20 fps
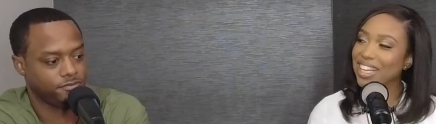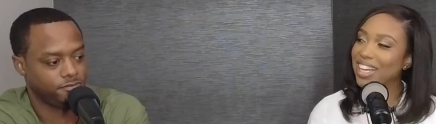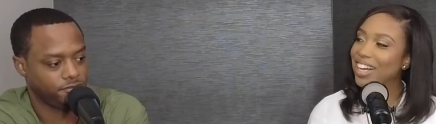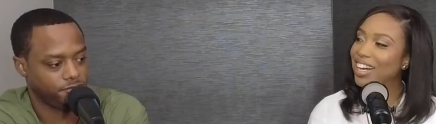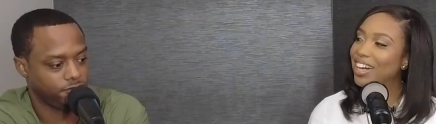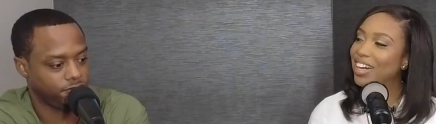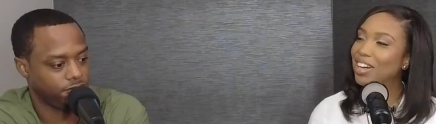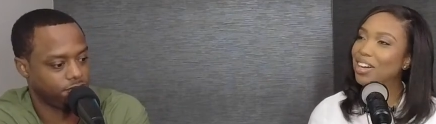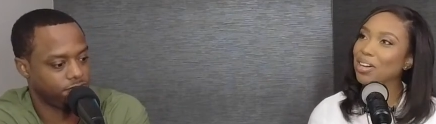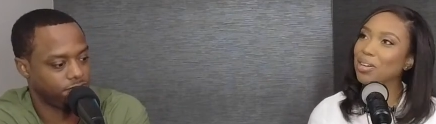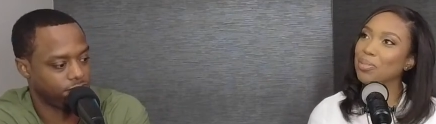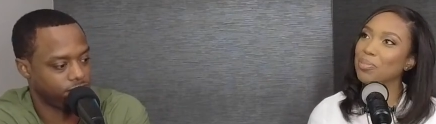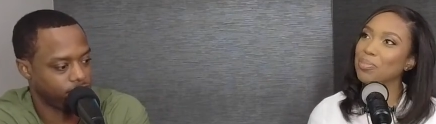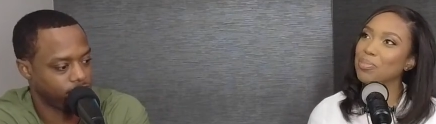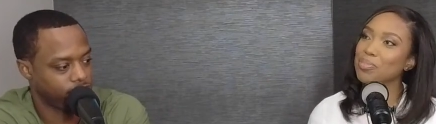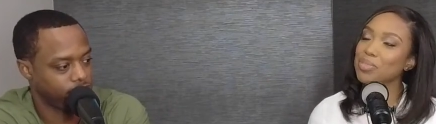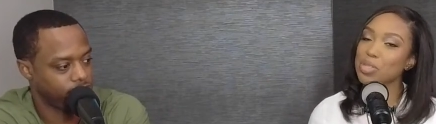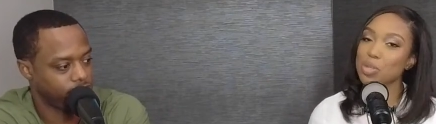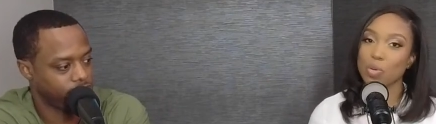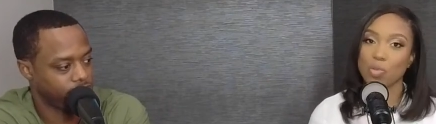
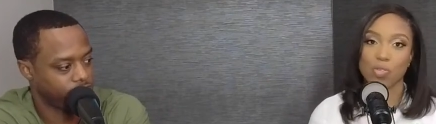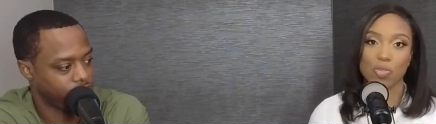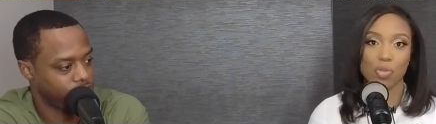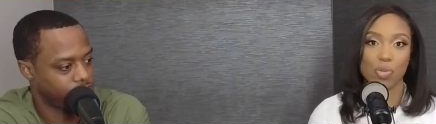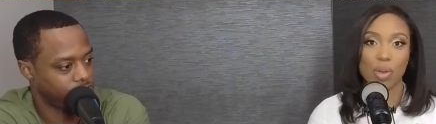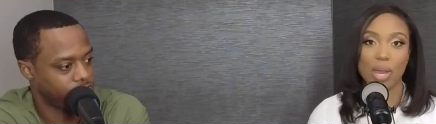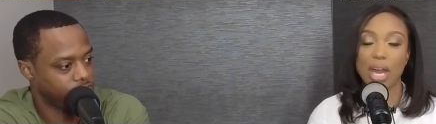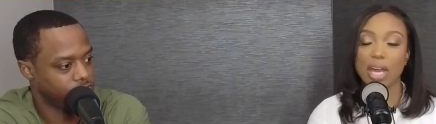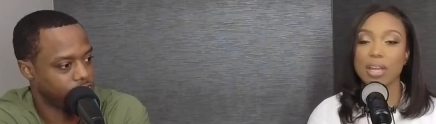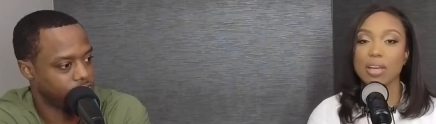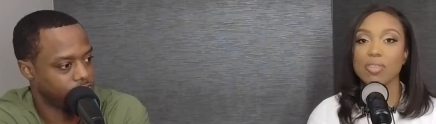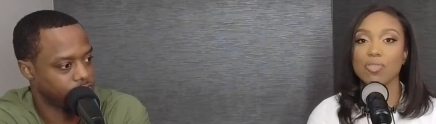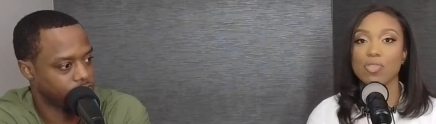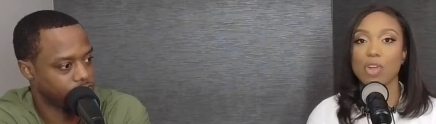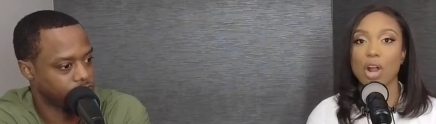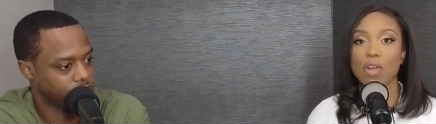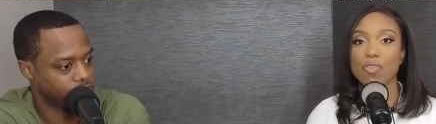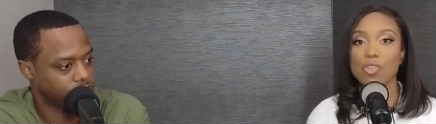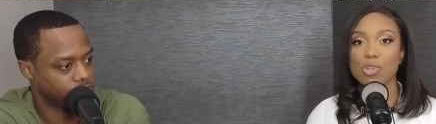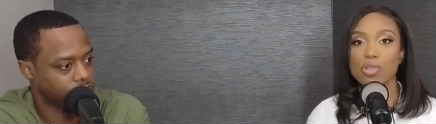Speaker 1: So we got
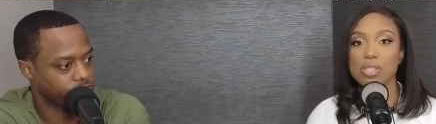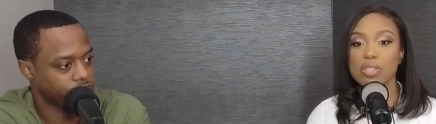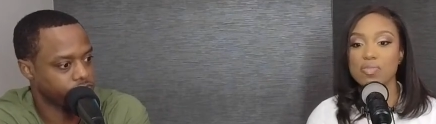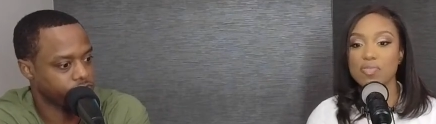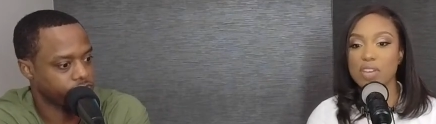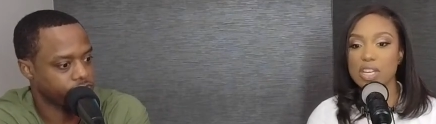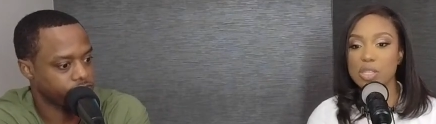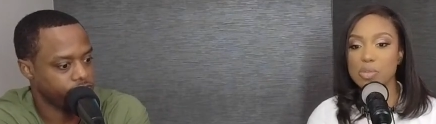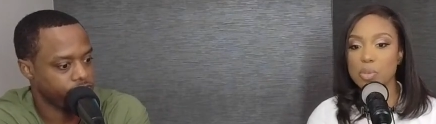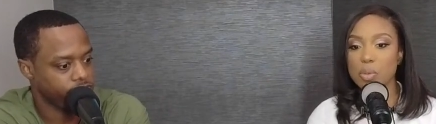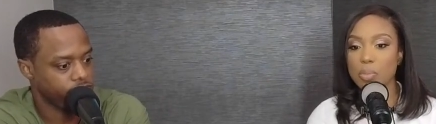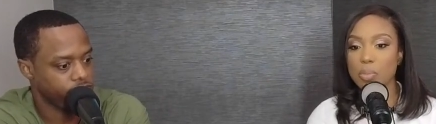our first investment